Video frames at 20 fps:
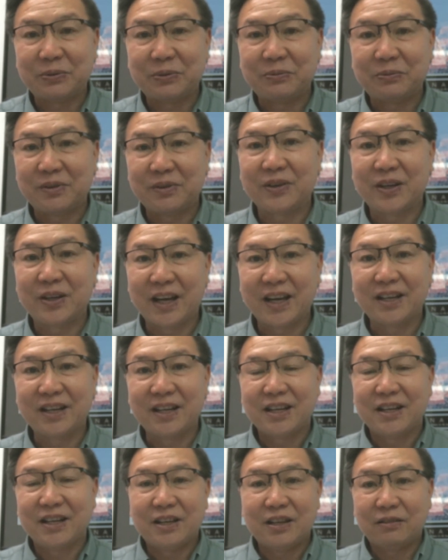okay,
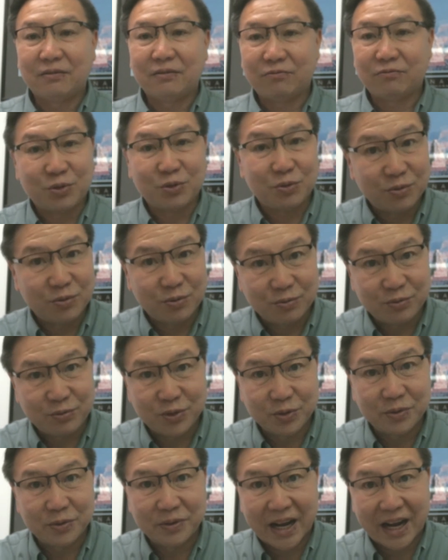to
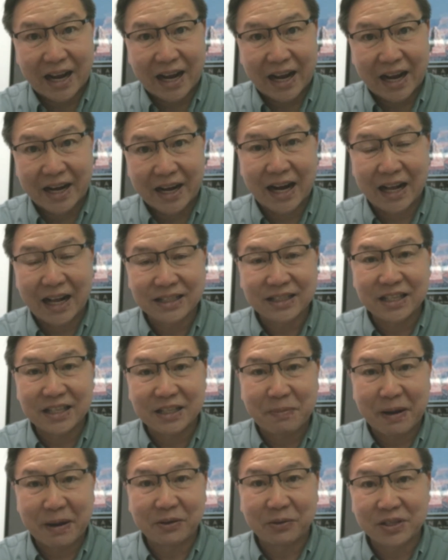do an analysis,
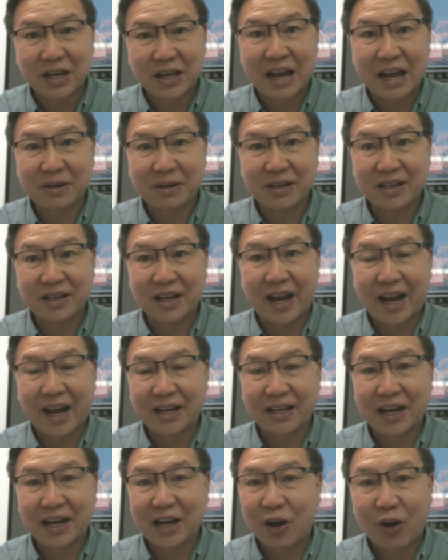spend your time it, and
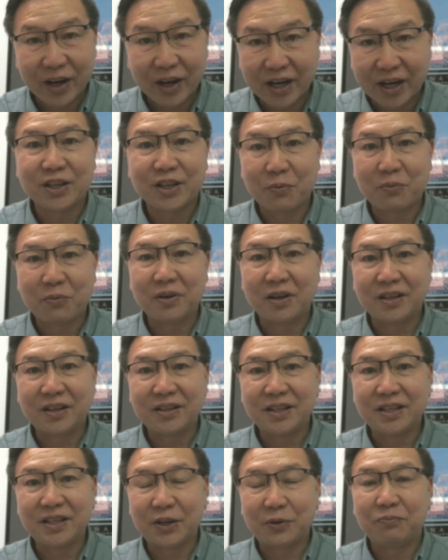then lock in
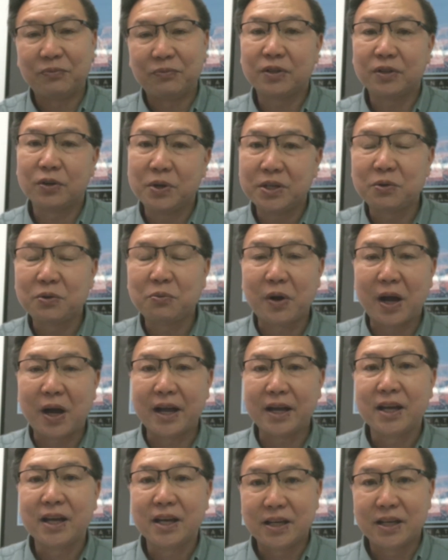the deal. The reason
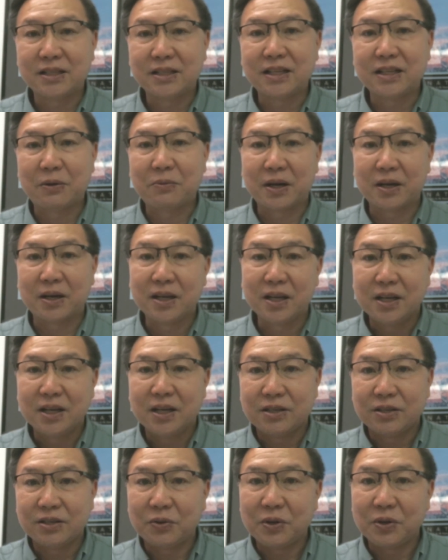why is that one.
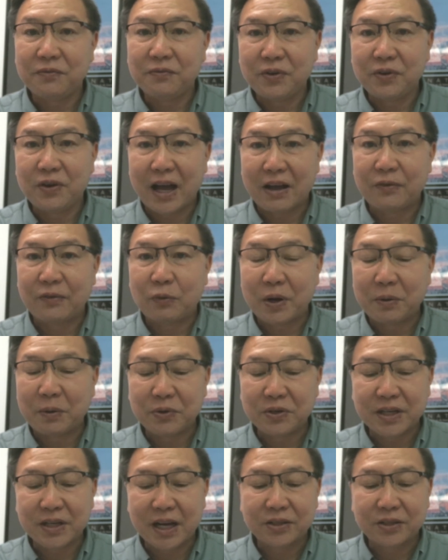So if you have a
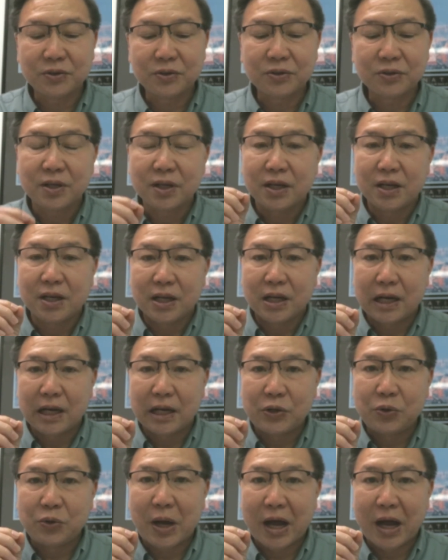1%er,
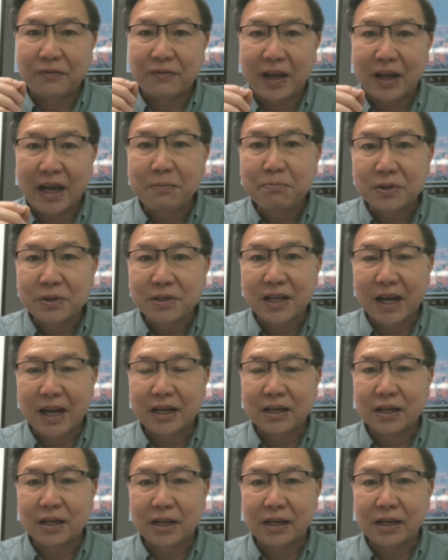you have
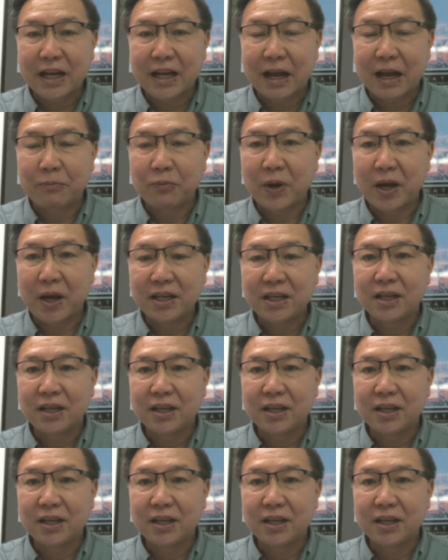8% in cap rate,